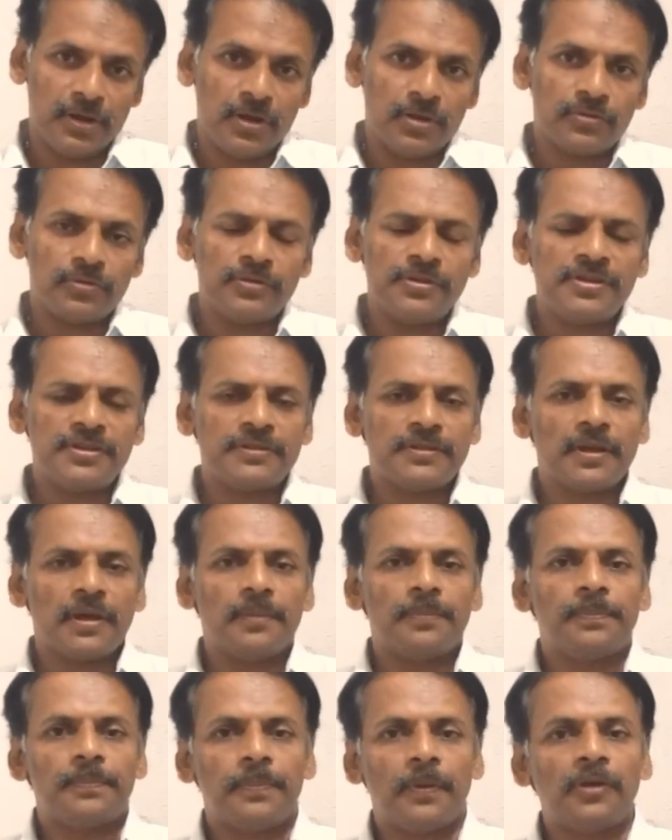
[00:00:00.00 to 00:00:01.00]
So this
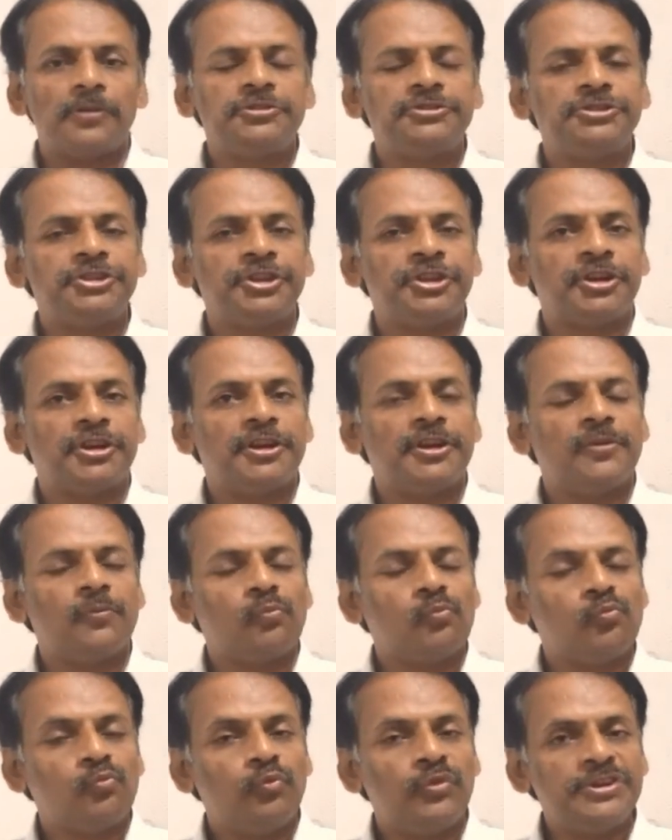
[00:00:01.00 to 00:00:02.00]
posture,
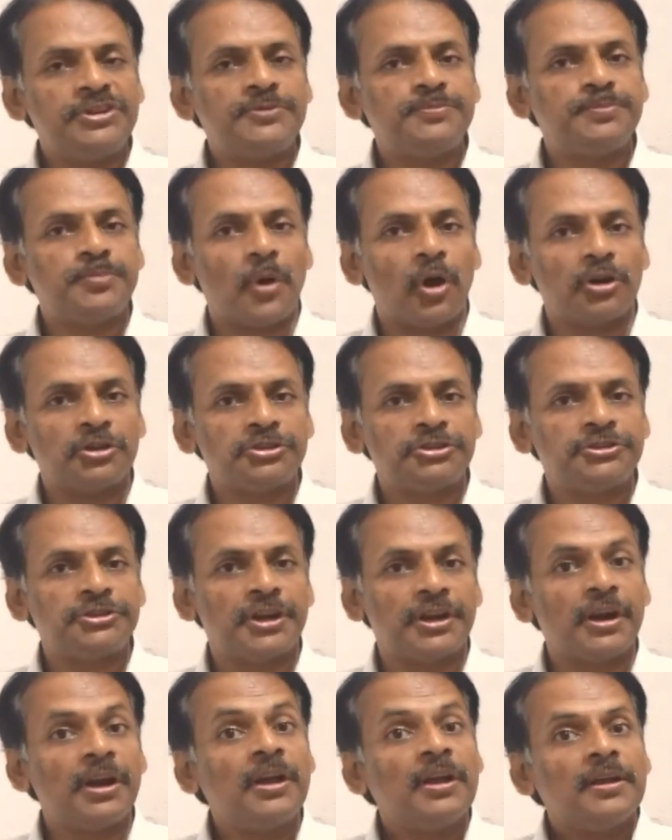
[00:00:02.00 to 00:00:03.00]
in which
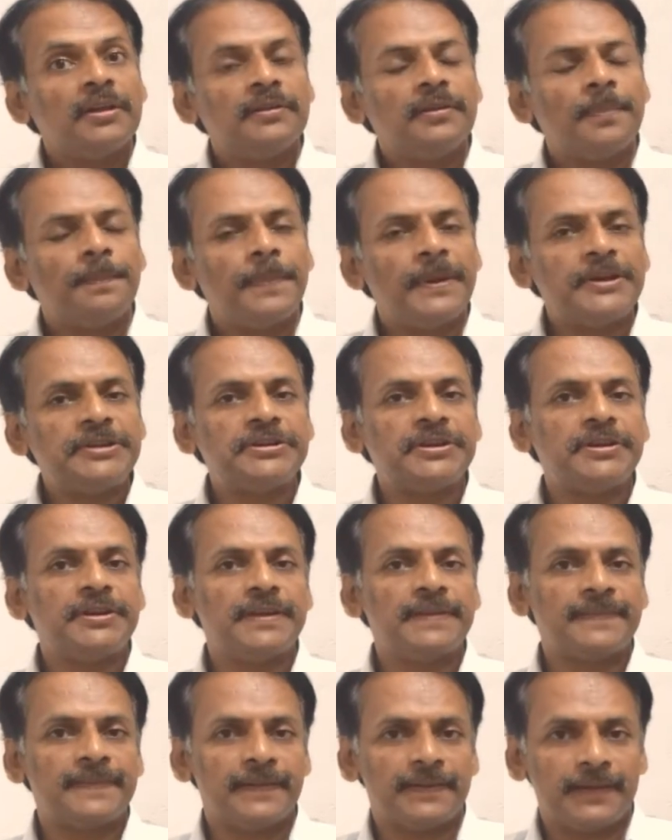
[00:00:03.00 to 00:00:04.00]
posture the patient
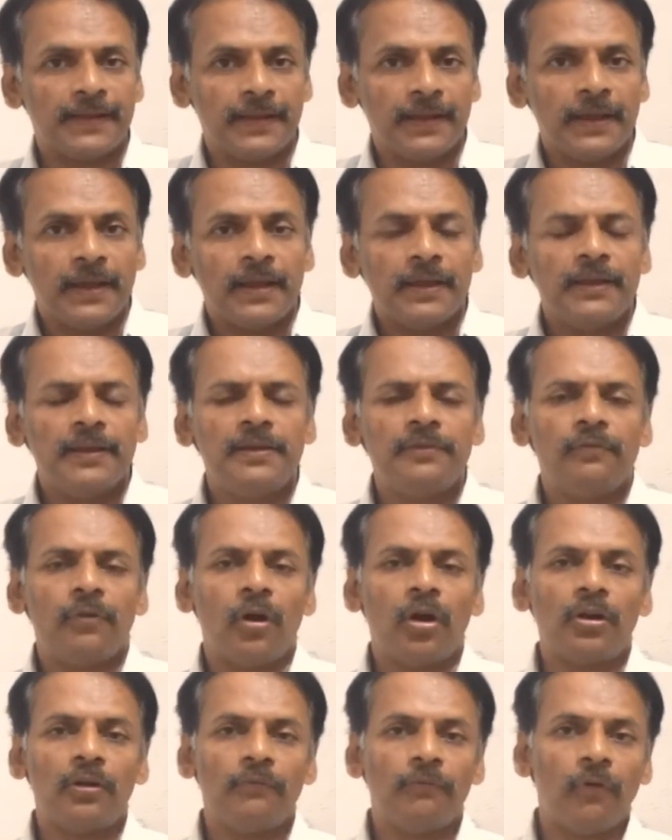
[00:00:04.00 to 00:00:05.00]
is sitting, in
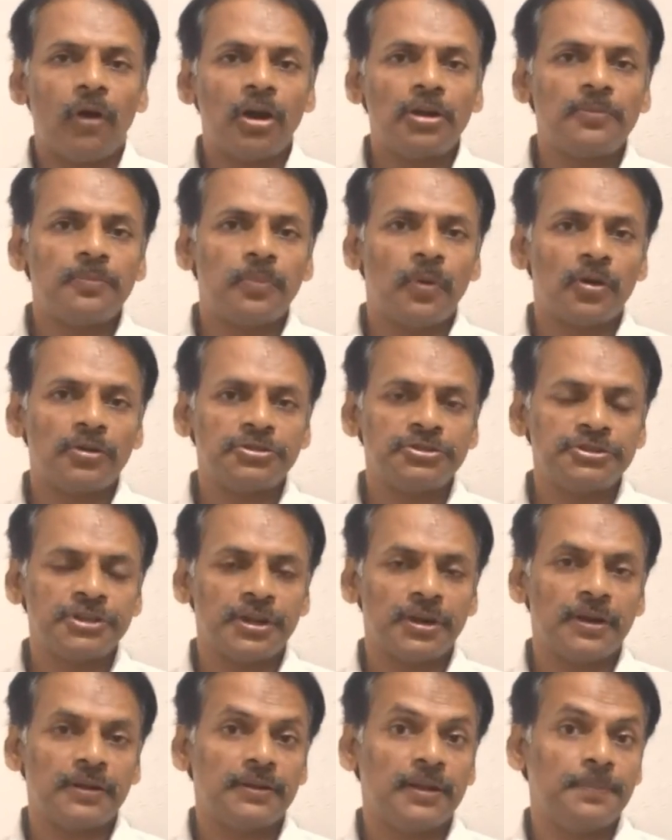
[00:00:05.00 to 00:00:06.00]
what
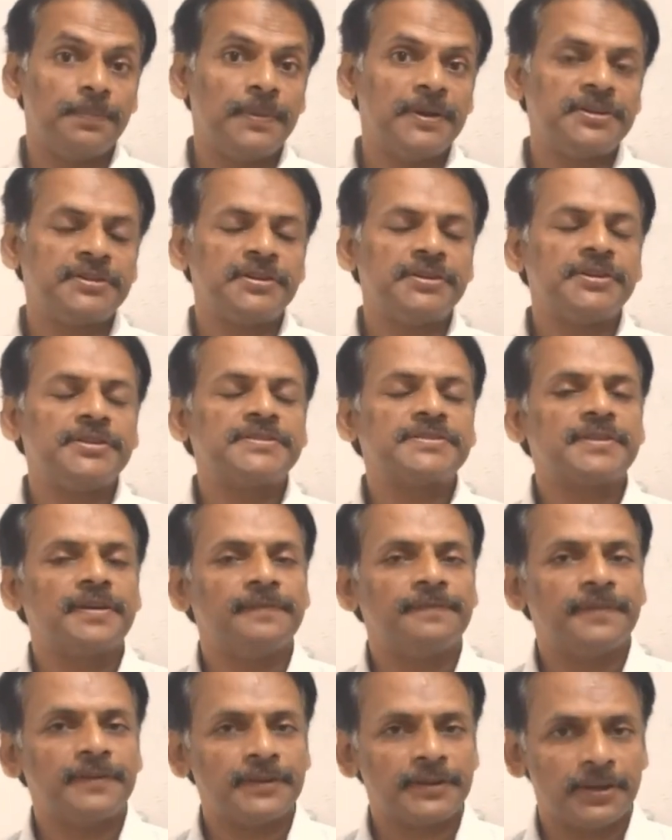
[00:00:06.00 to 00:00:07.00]
posture the patient is
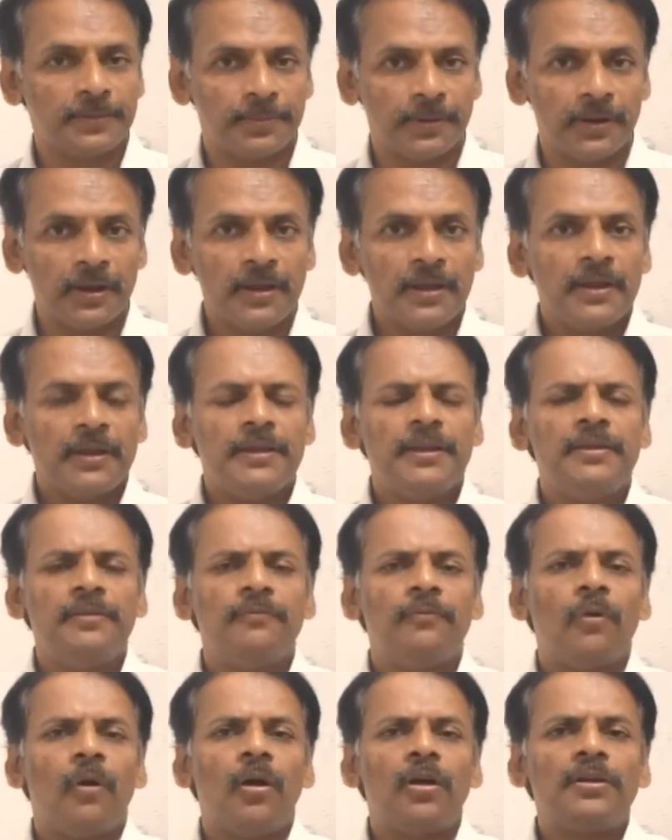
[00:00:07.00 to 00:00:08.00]
comfortable,
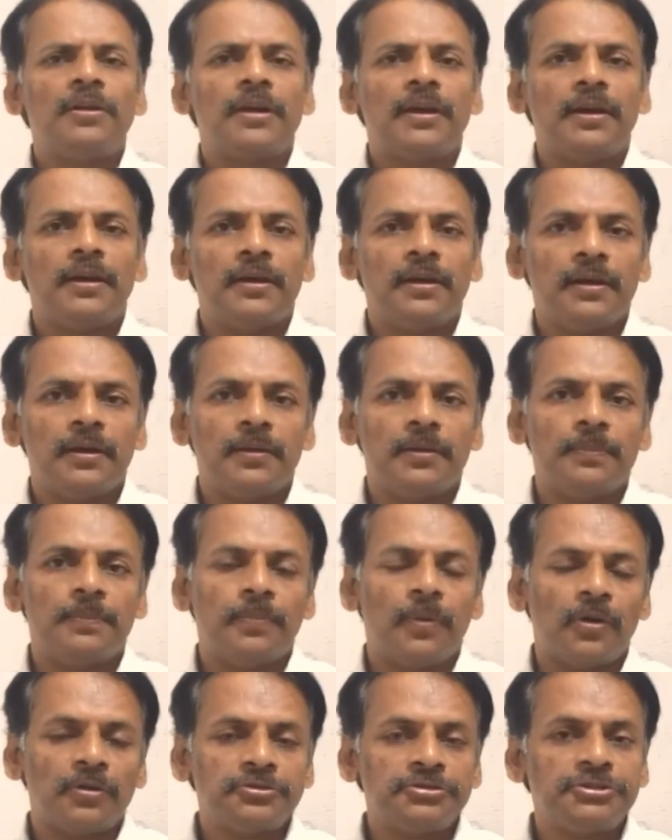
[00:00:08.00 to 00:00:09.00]
in what
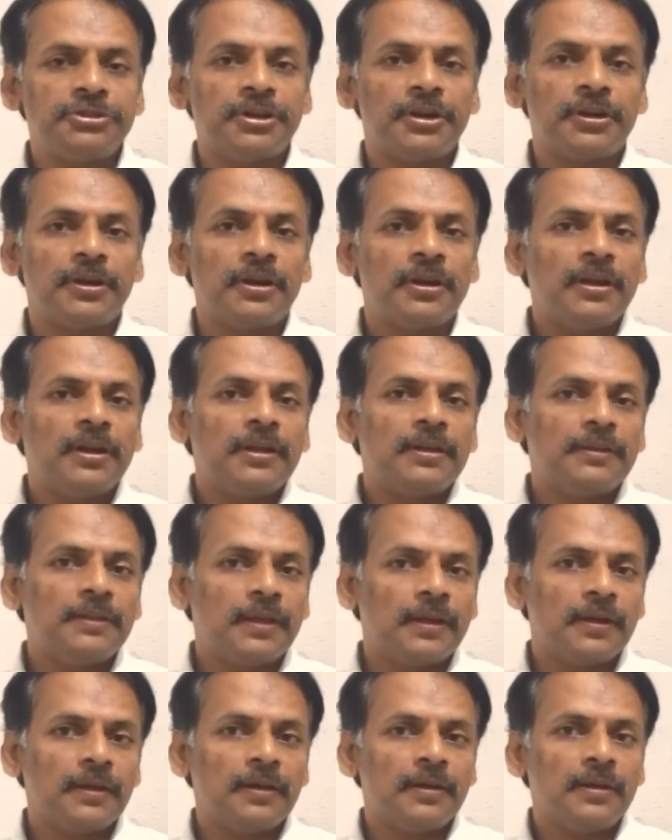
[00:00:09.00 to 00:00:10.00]
posture
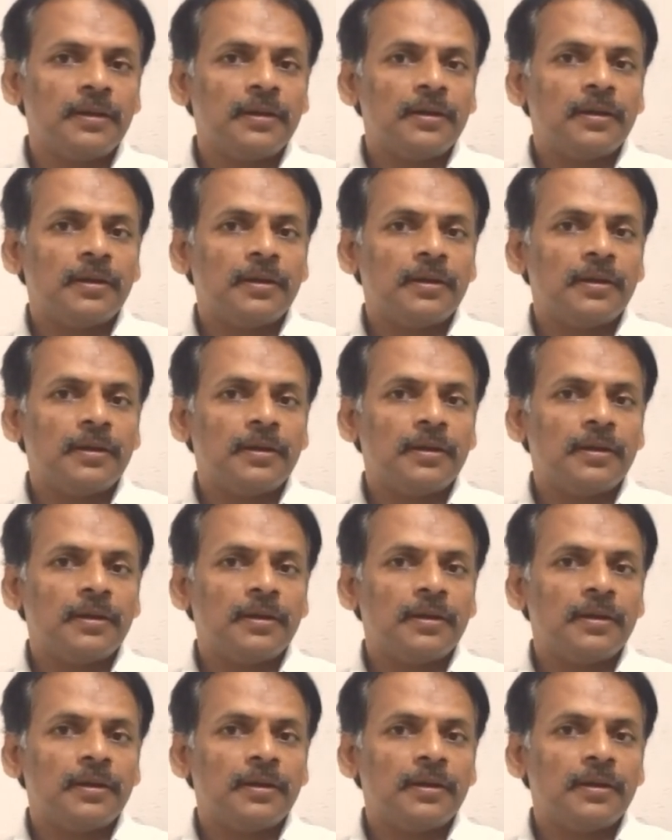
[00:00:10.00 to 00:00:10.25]
the